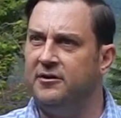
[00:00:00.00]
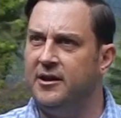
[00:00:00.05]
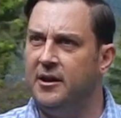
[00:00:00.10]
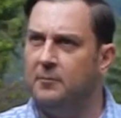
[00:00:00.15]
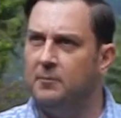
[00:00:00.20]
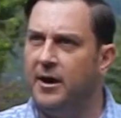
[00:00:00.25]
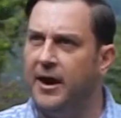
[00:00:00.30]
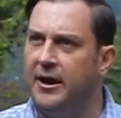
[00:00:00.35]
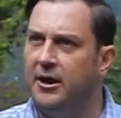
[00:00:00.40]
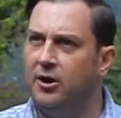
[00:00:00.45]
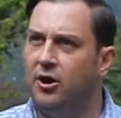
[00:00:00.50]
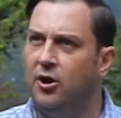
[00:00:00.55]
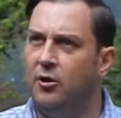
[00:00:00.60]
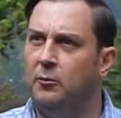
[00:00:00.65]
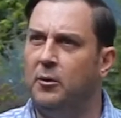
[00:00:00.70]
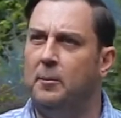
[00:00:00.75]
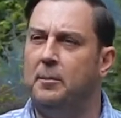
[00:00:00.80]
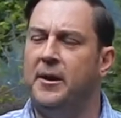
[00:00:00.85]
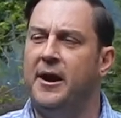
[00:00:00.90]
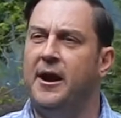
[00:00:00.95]
did minor home
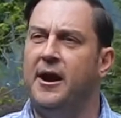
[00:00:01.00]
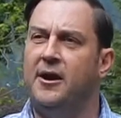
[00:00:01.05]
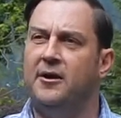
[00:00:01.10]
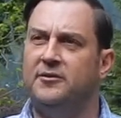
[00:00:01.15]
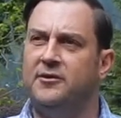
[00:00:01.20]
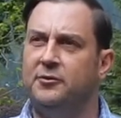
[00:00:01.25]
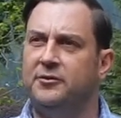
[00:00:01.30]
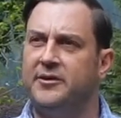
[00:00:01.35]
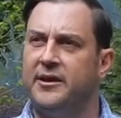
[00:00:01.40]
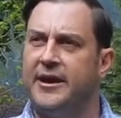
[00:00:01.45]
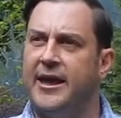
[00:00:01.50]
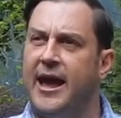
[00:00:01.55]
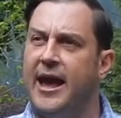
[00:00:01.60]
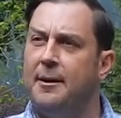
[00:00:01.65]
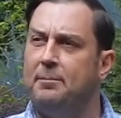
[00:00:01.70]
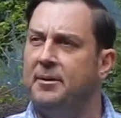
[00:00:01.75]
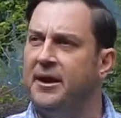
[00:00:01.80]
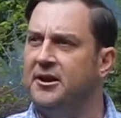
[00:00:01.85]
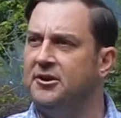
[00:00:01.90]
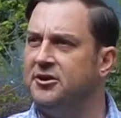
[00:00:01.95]
repairs. It was a
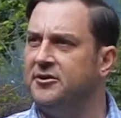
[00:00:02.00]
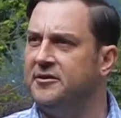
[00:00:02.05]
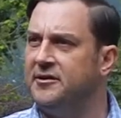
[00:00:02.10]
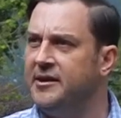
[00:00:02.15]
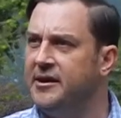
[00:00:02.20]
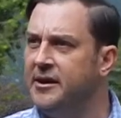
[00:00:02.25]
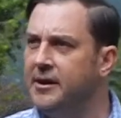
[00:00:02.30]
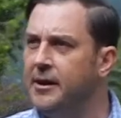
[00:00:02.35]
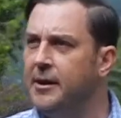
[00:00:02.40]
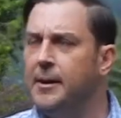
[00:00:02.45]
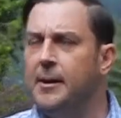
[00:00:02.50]
CAP agency